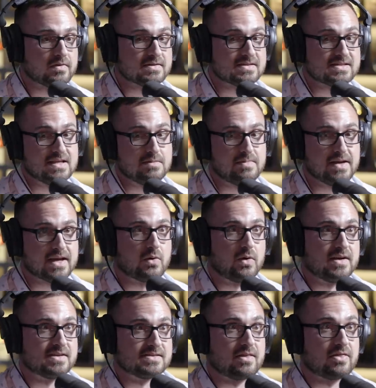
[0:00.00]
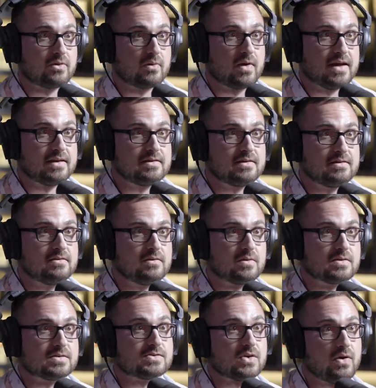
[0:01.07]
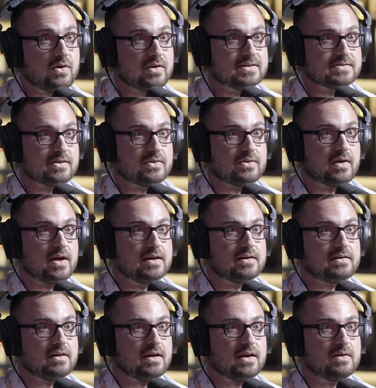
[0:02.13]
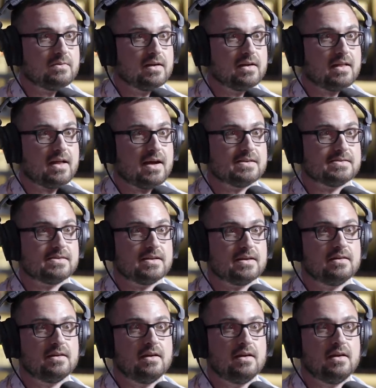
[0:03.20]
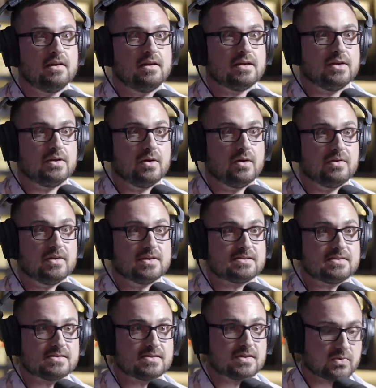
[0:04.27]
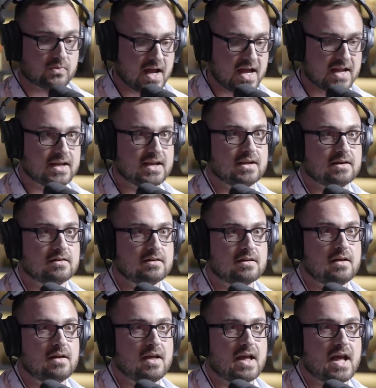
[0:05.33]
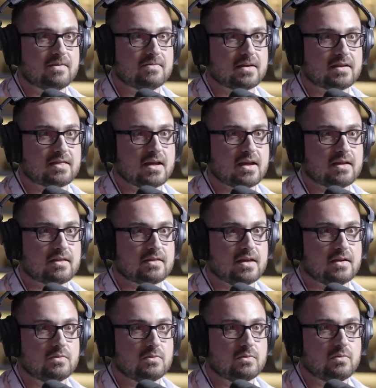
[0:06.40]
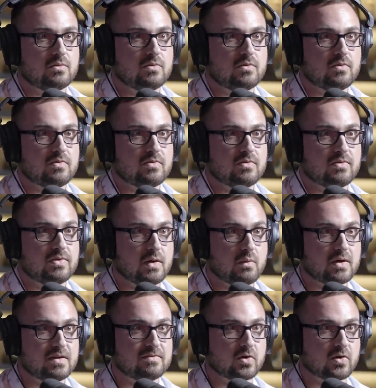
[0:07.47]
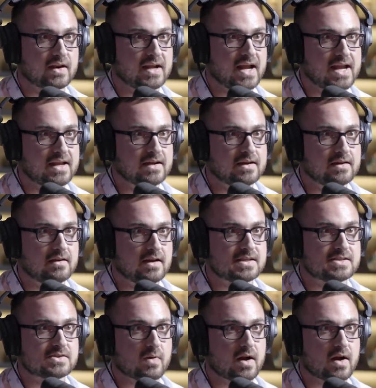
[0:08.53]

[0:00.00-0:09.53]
see Bitcoin as a threat or saw it as a threat and realize that, you know, this is threatening everything that that we've created. It's